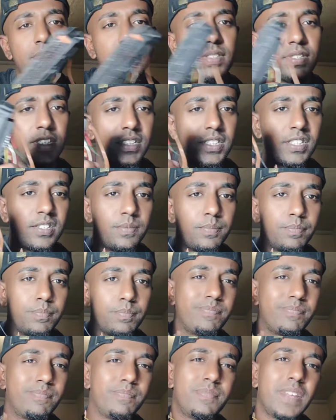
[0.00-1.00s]
This is
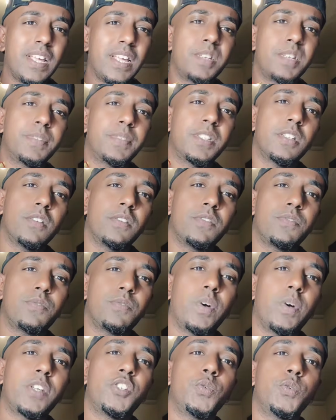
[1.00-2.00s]
90% of
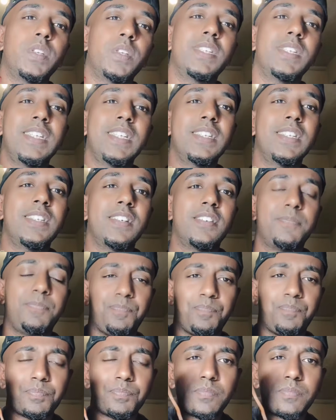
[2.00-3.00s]
what you would need
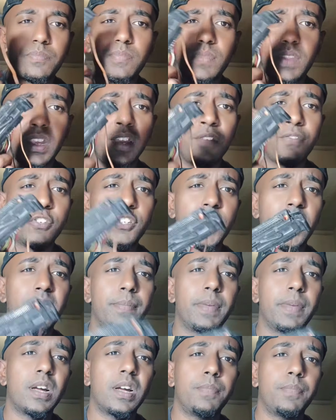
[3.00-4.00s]
if you're trying to
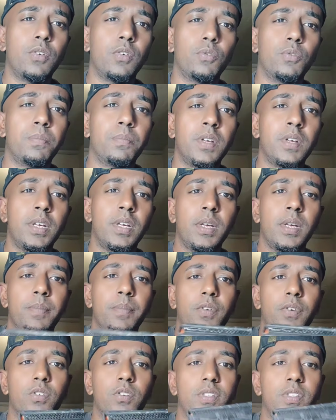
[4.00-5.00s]
make up a loom,
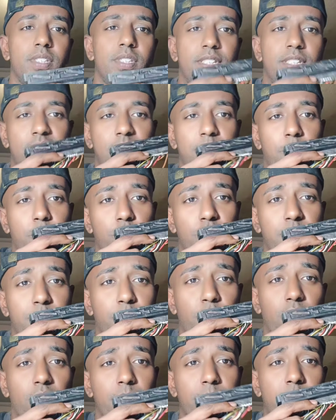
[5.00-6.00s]
because this is the most
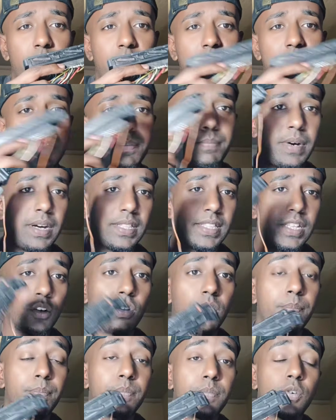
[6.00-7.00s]
important part, the part that
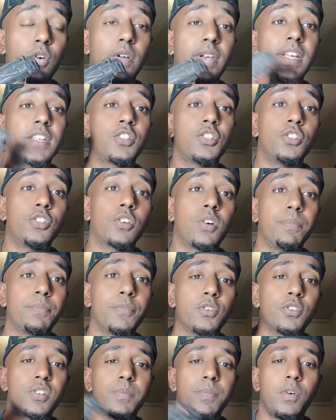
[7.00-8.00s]
connects to the
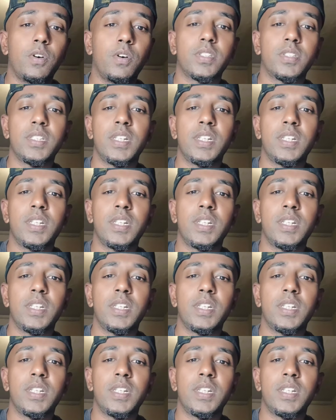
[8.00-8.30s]
computer box.